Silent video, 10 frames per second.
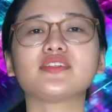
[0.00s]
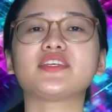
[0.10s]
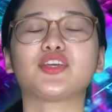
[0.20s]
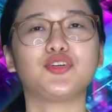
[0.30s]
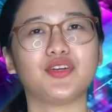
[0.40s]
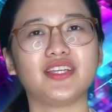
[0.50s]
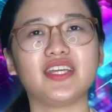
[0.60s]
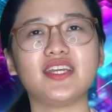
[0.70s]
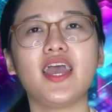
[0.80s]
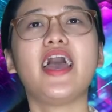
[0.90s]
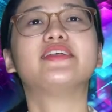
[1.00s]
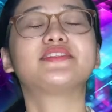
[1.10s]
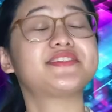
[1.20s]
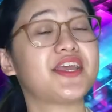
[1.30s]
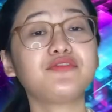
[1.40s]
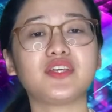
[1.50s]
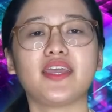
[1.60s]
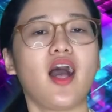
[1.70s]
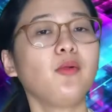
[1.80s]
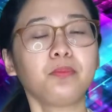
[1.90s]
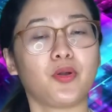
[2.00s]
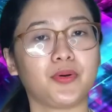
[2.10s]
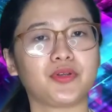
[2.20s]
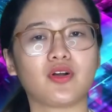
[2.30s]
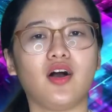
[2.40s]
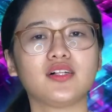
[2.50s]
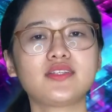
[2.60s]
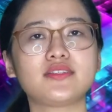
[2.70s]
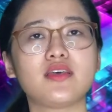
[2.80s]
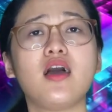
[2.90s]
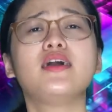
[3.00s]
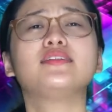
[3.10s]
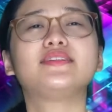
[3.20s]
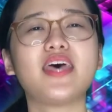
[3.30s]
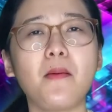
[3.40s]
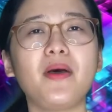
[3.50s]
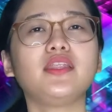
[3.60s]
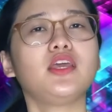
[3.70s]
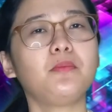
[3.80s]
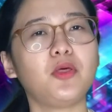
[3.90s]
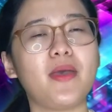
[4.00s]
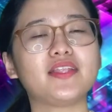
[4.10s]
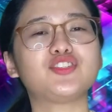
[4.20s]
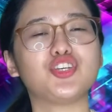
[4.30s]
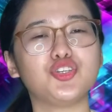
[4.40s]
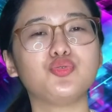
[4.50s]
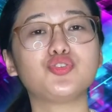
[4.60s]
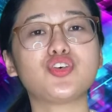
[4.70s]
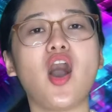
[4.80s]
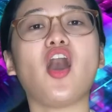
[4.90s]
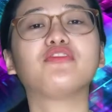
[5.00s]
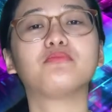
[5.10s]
security and safety health protocols, DepEd implements the use of